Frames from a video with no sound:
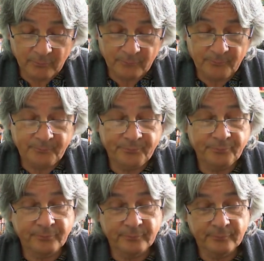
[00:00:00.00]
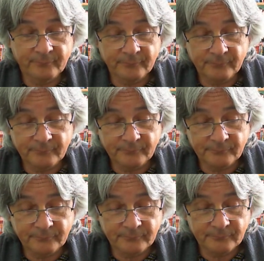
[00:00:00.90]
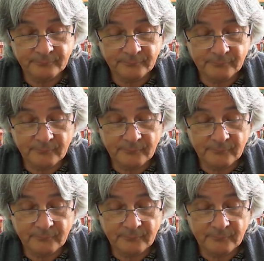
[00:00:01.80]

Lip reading: No one is speaking in this clip.